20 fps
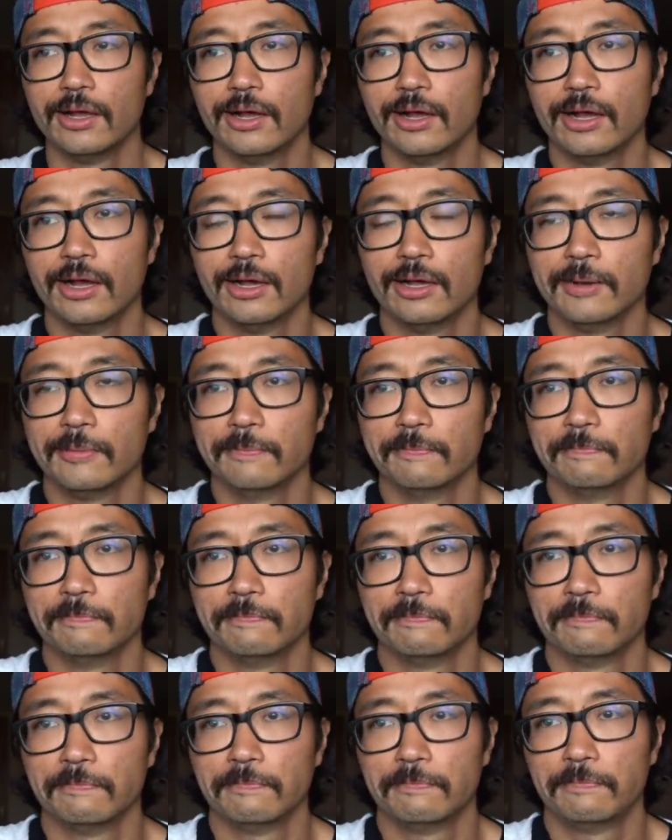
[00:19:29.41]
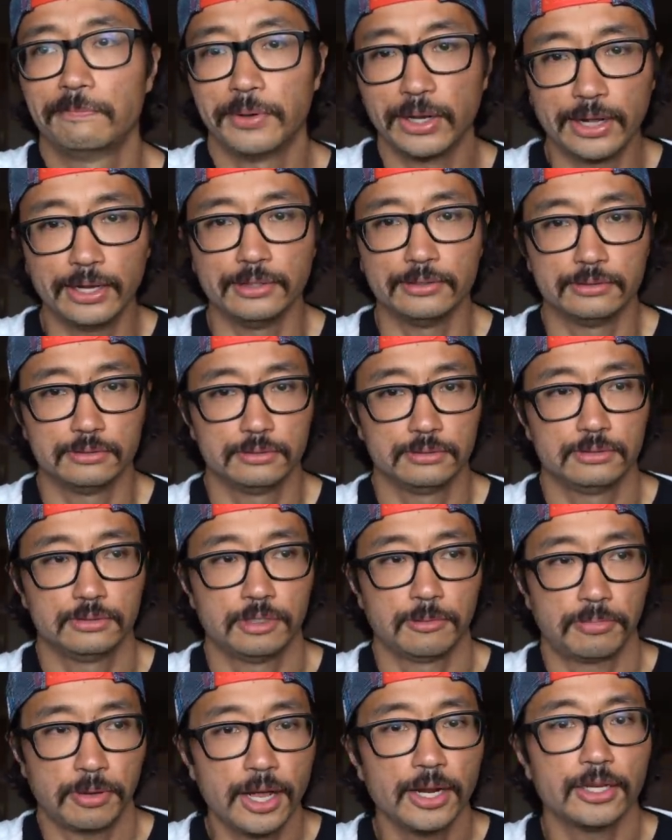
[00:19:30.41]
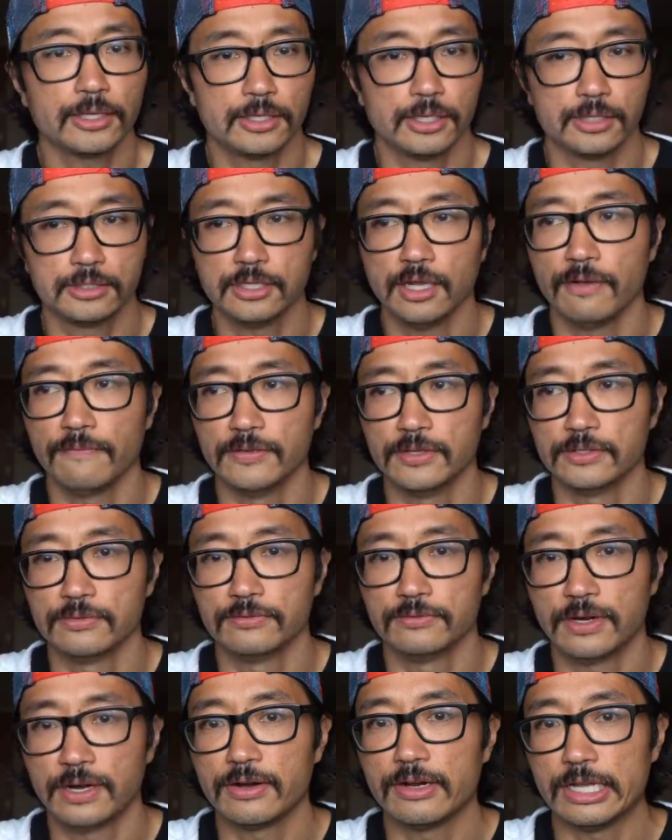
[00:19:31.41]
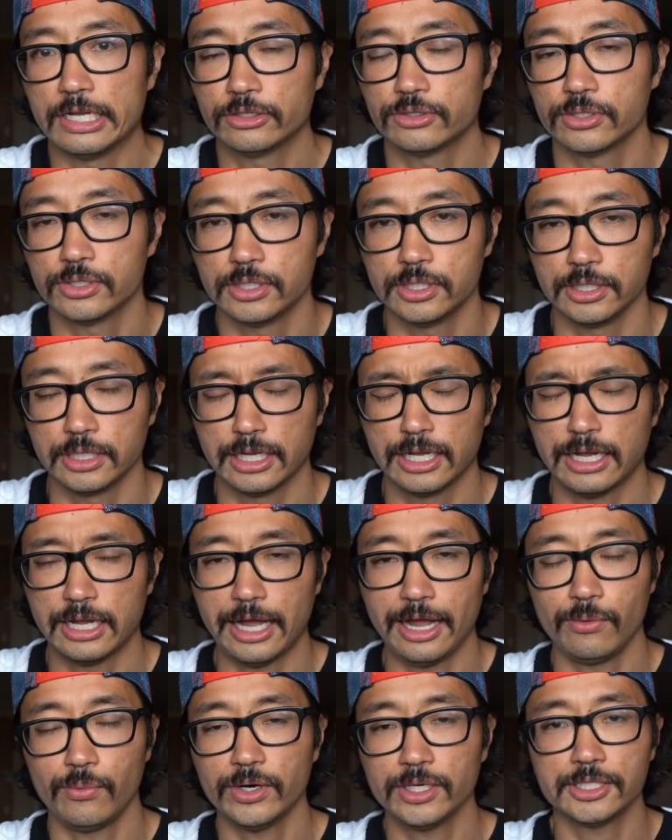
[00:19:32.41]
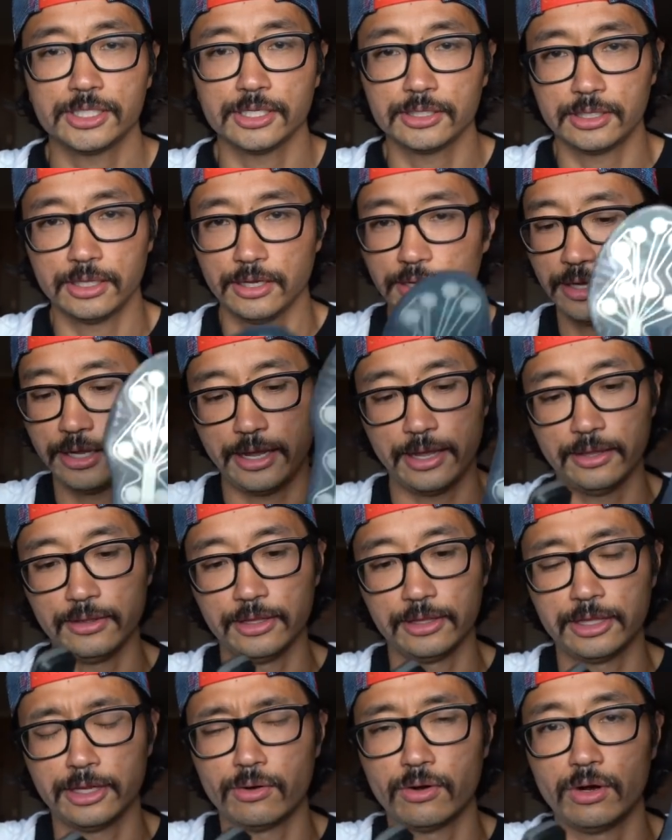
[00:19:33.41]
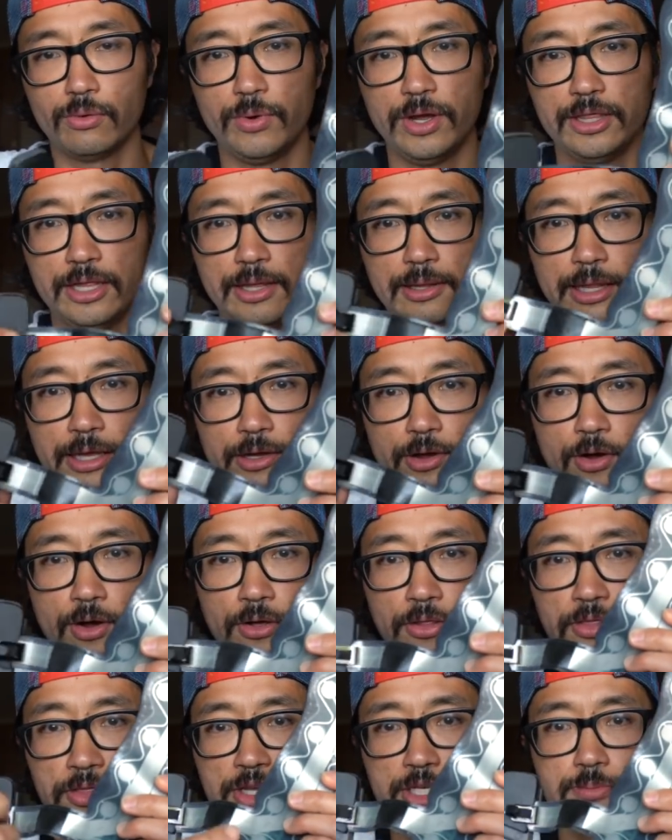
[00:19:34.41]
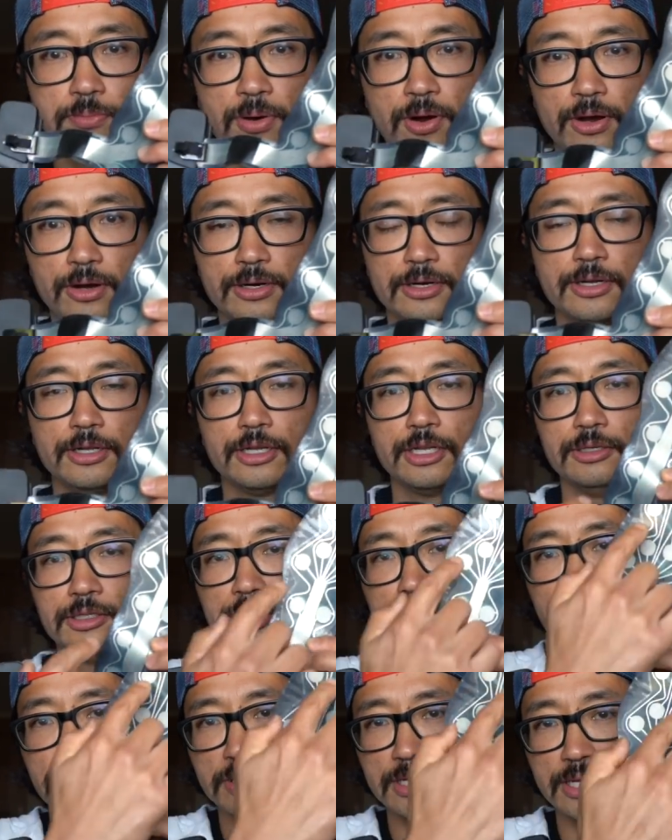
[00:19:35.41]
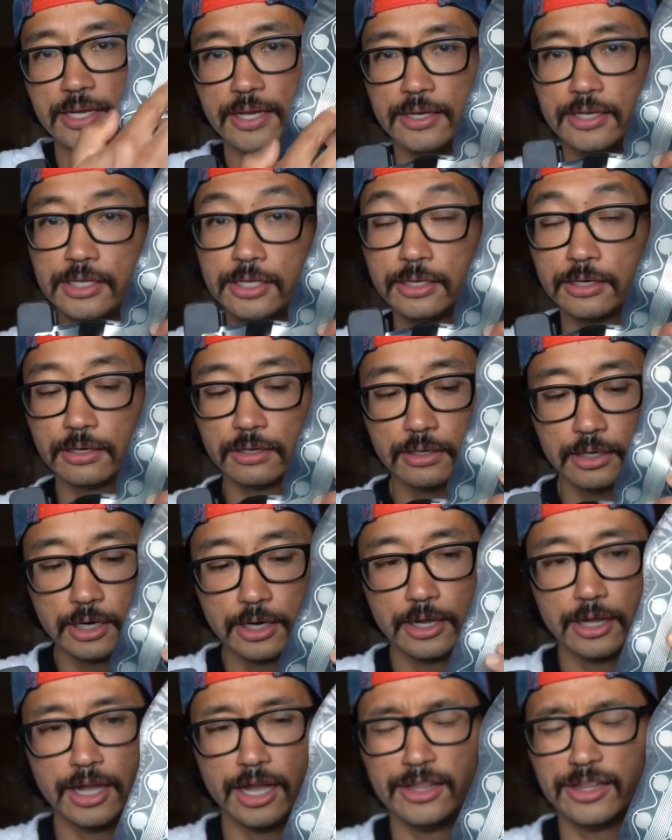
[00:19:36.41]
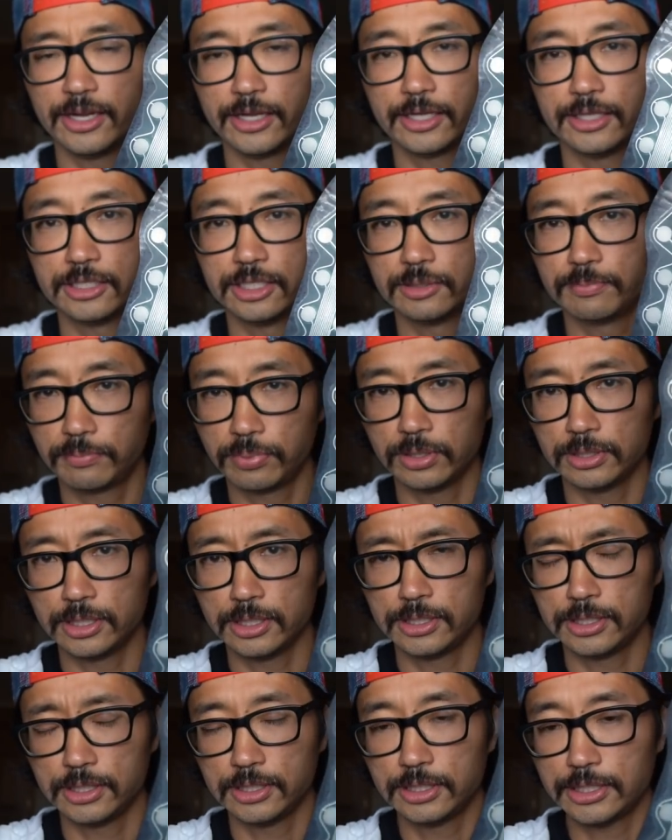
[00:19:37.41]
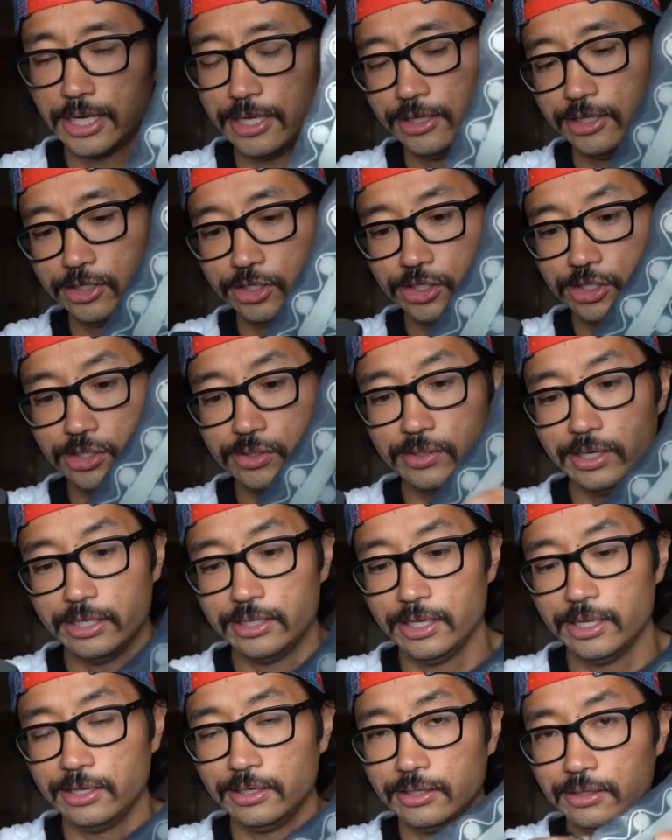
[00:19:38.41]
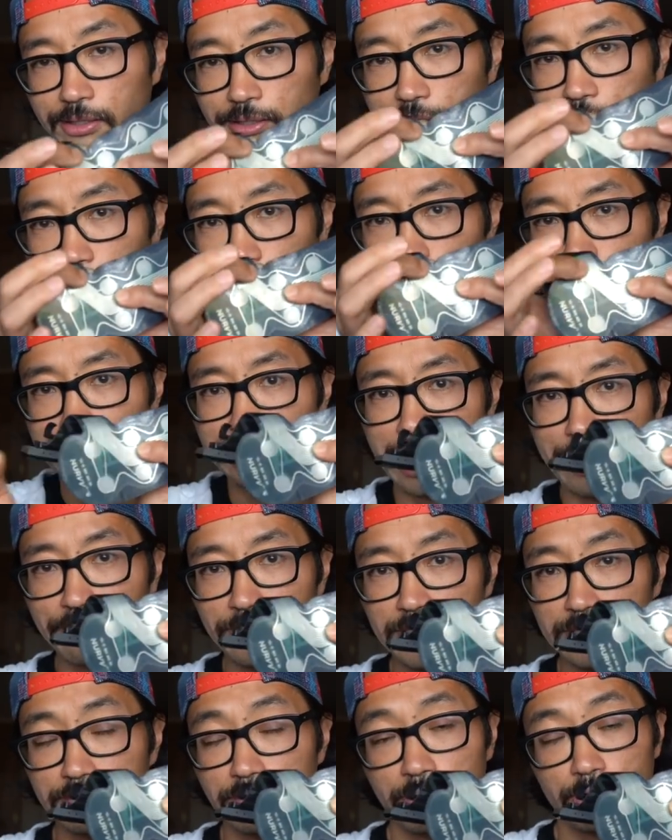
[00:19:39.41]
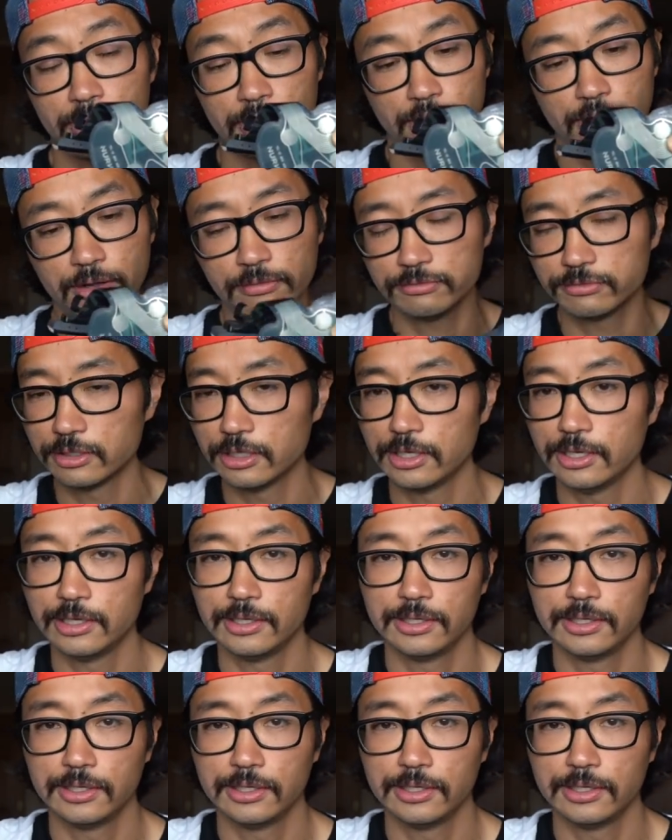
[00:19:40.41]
But the product itself is very interesting. I wish that there were a way that like all this part could just be in here and then I could just put this inside the shoe and then chop this part off.